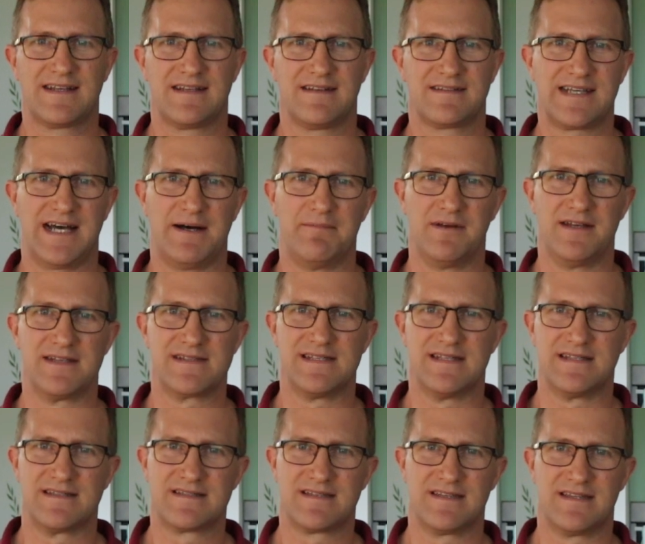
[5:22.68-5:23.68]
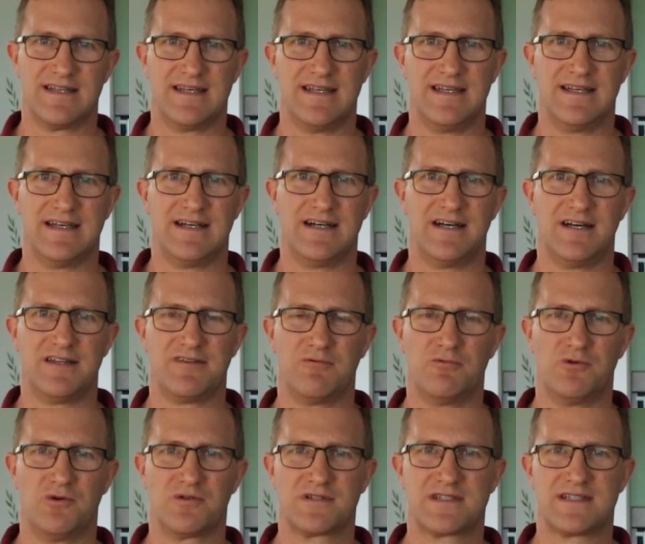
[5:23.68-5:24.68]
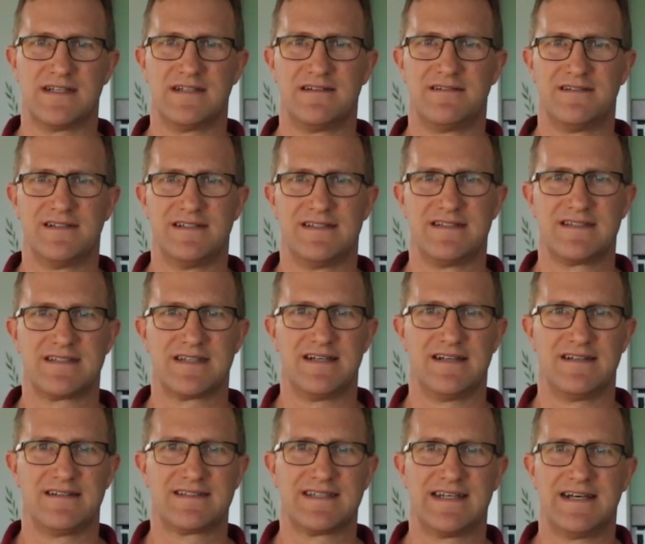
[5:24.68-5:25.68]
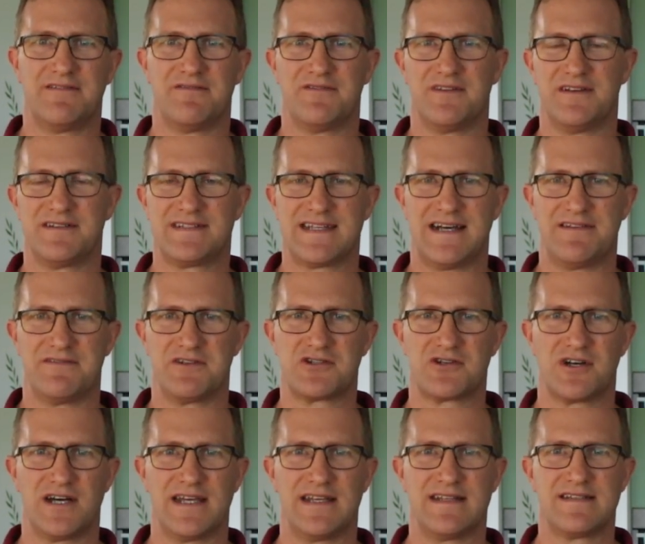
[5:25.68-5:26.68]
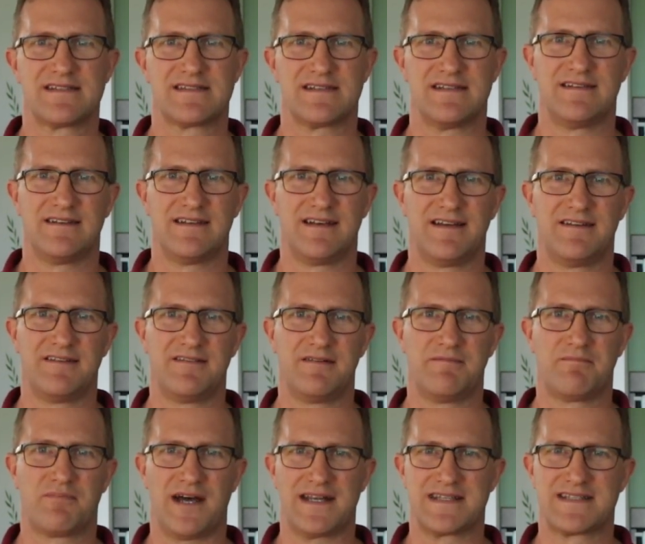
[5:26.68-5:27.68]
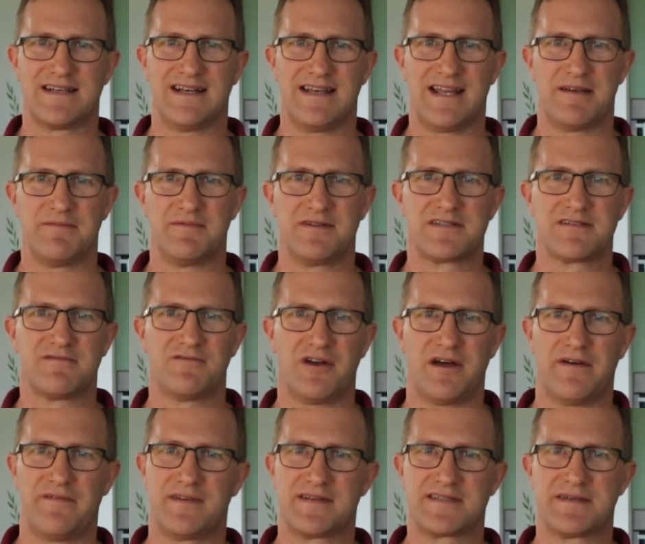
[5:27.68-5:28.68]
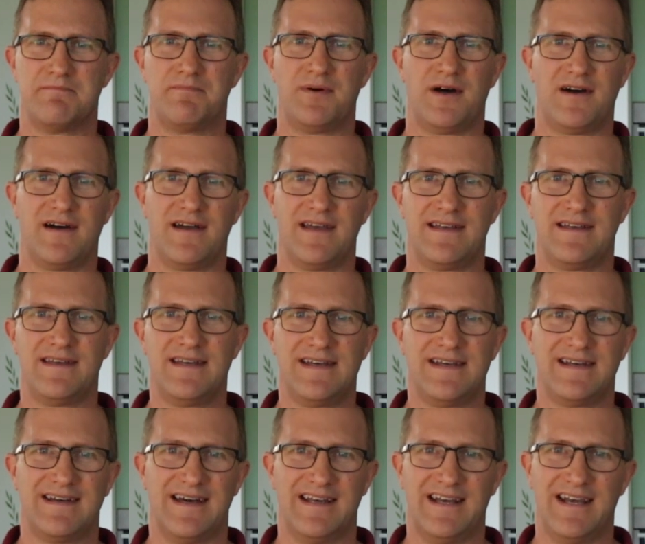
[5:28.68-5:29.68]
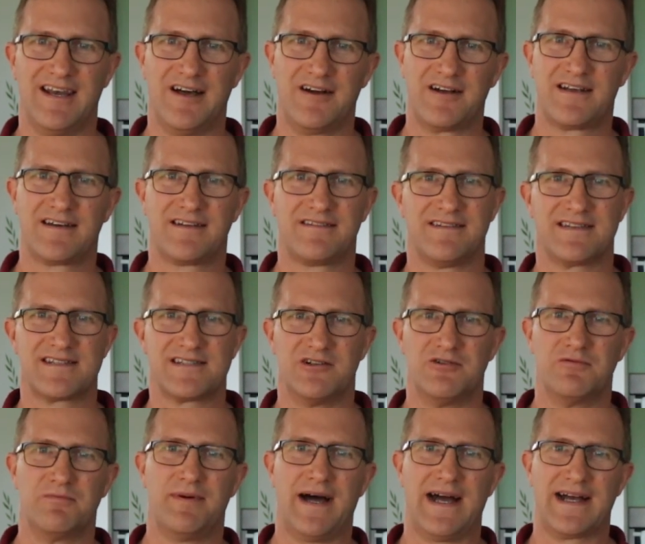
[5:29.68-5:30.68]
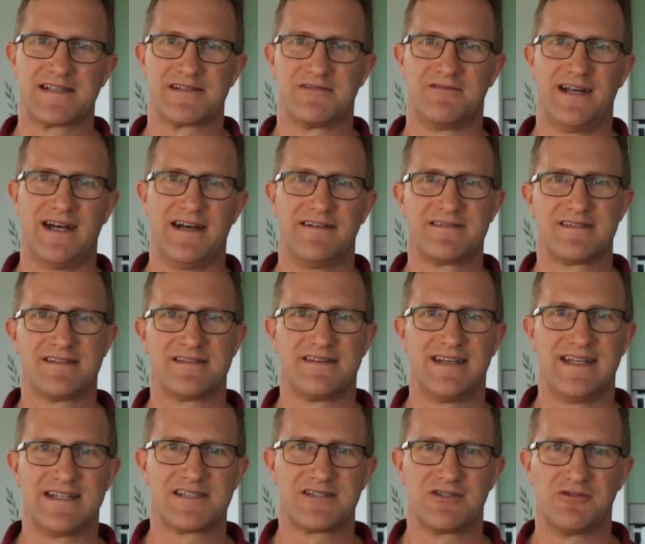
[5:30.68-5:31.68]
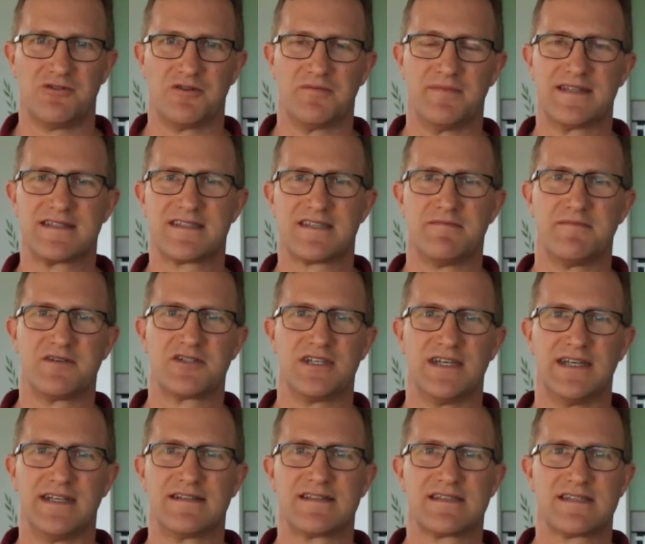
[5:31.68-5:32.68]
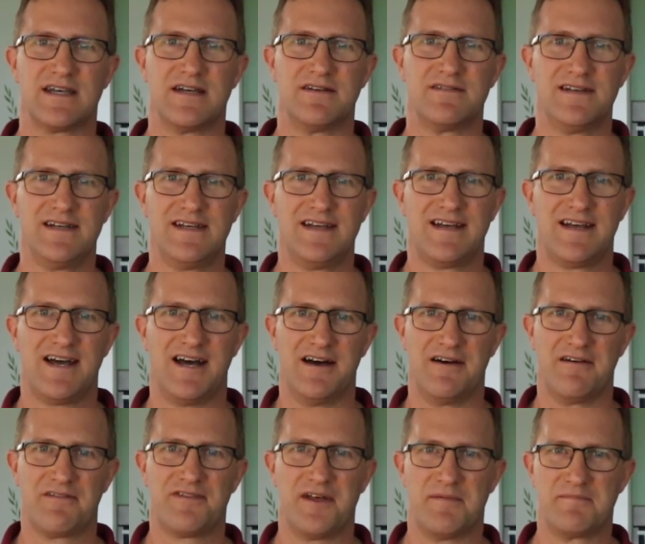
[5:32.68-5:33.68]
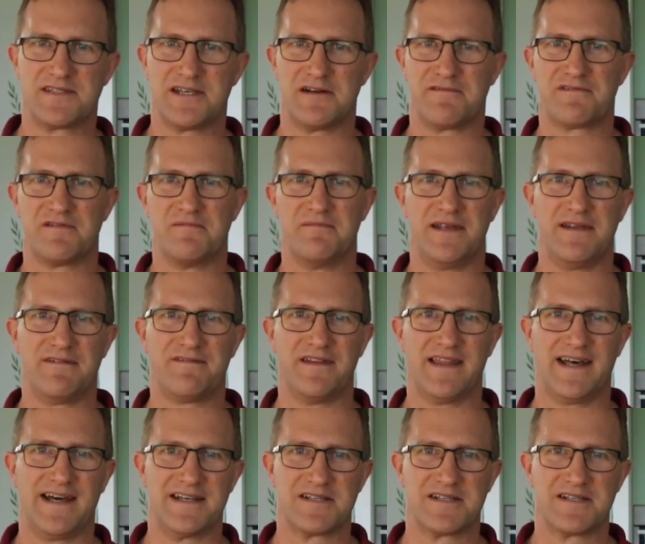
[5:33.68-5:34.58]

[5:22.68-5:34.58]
tablets into the water and down the drains, and the practical element of not having to buy and lug the salt bags around and install them into the machine. So thumbs up from me for that